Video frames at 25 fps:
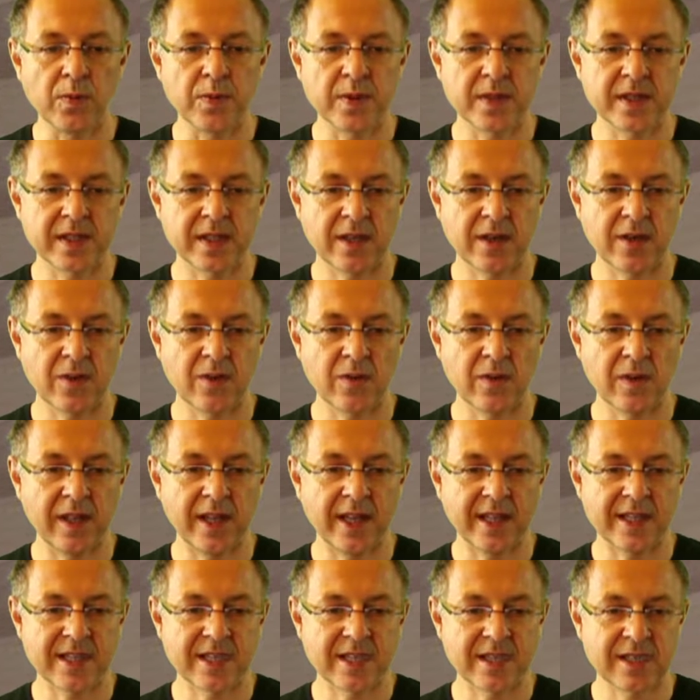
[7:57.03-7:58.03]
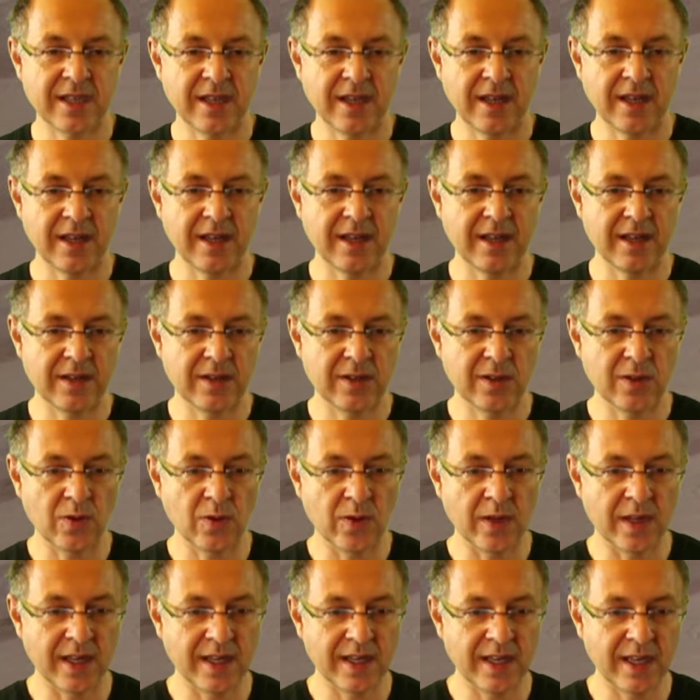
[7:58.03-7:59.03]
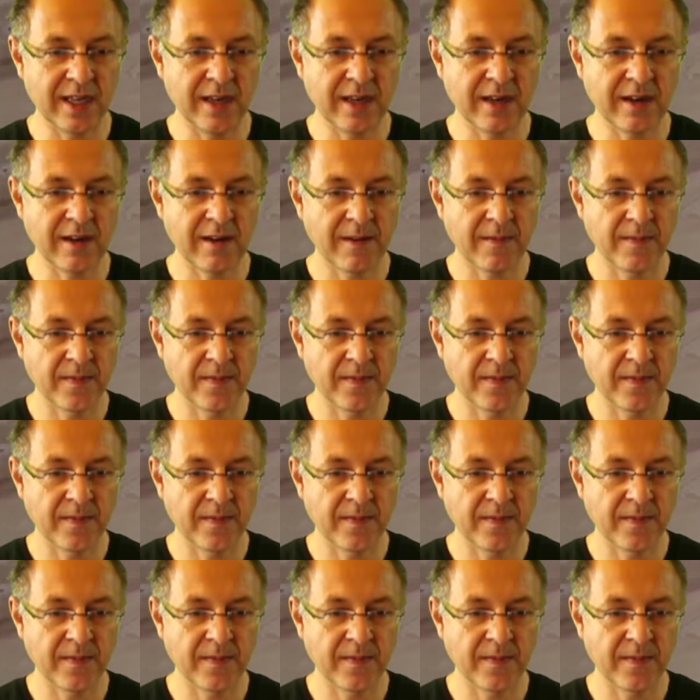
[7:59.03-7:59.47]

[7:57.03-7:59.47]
So let's uh, do that here.